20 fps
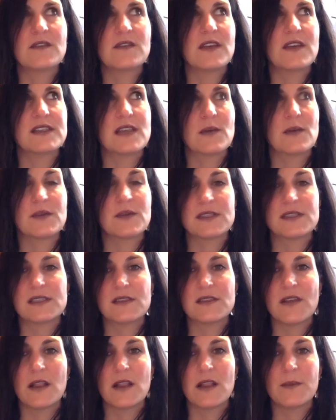as I was
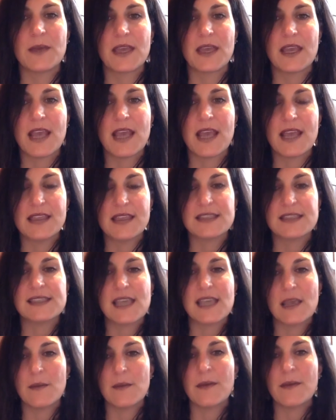developing it, had the
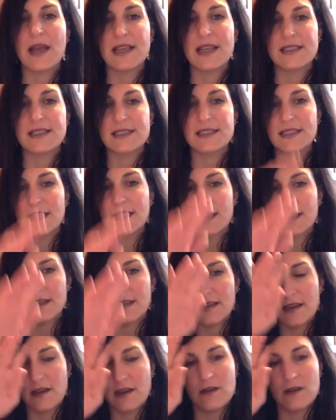same idea.